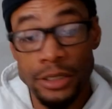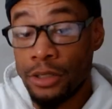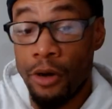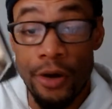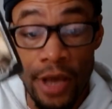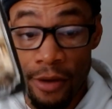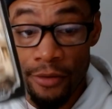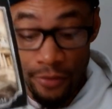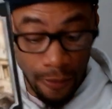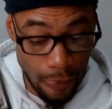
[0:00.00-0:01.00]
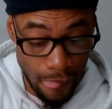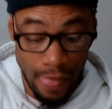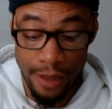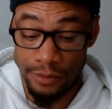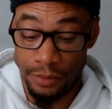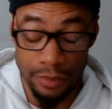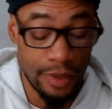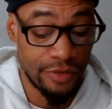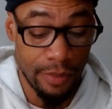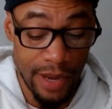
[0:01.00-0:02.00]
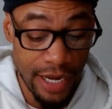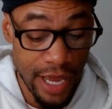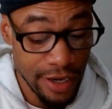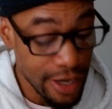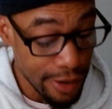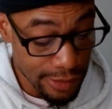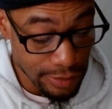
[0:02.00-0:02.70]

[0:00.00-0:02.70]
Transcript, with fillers: Courthouse. That's the main idea.